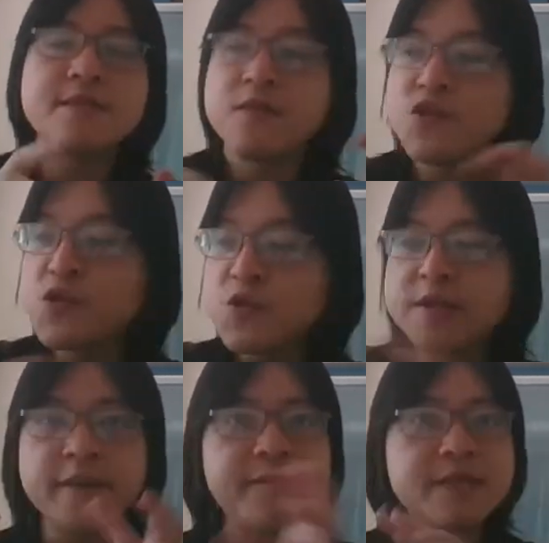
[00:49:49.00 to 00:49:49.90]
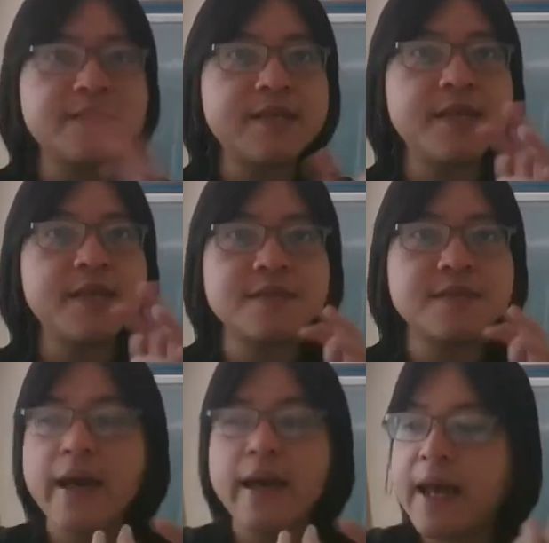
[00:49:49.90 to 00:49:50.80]
two different states
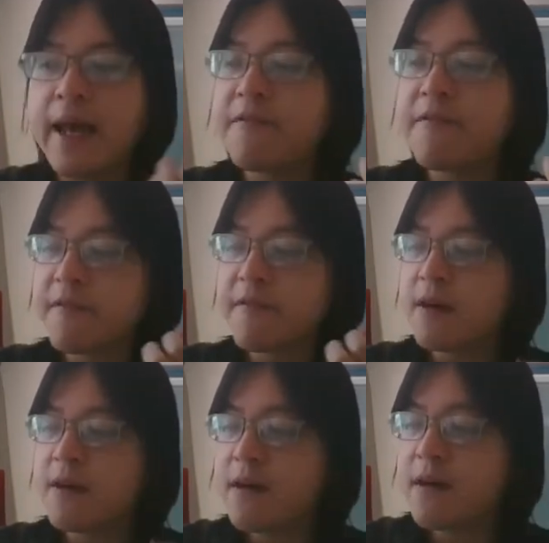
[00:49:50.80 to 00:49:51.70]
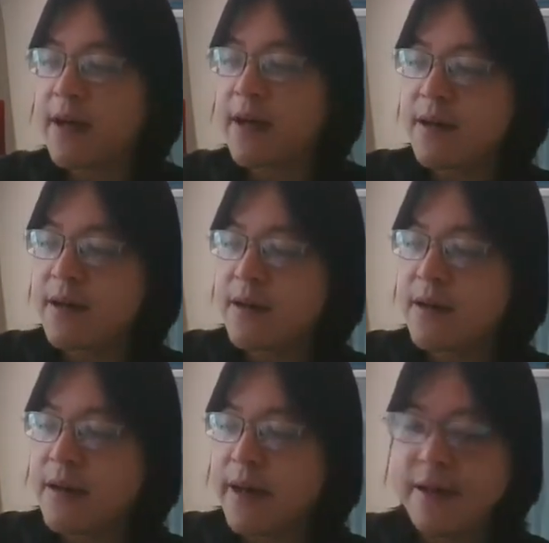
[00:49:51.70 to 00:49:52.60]
can have
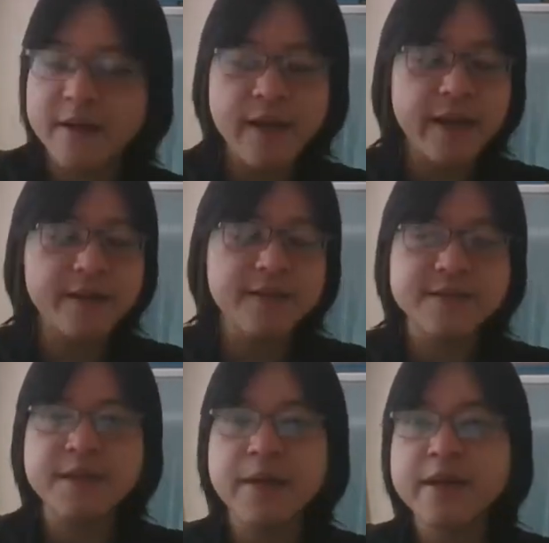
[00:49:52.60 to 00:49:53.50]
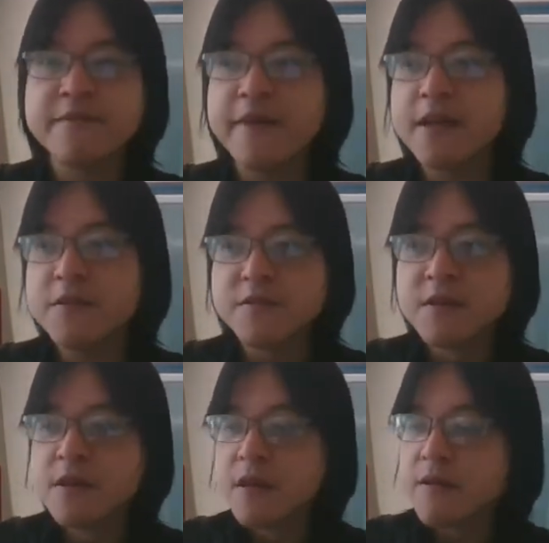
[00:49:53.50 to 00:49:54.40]
and the same eigenvalue,
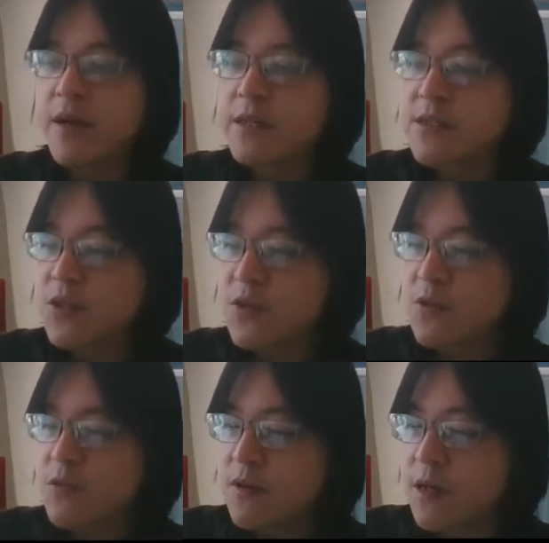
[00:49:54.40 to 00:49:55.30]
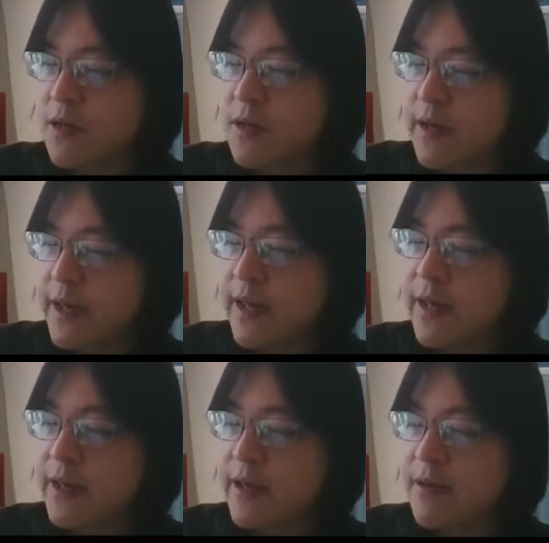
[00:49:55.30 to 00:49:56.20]
right? So A,
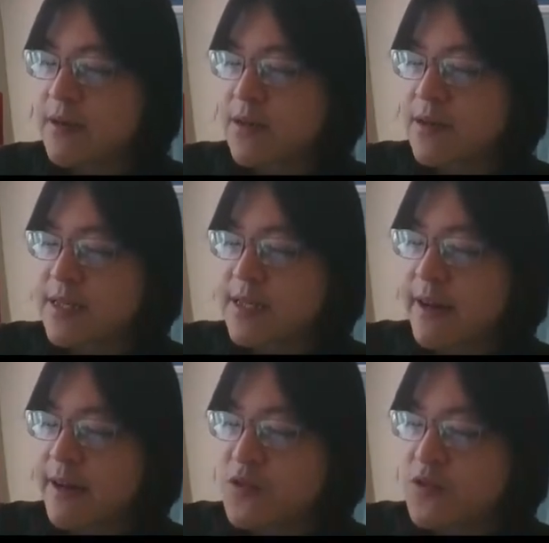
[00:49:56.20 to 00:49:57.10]
right? So let's say I have two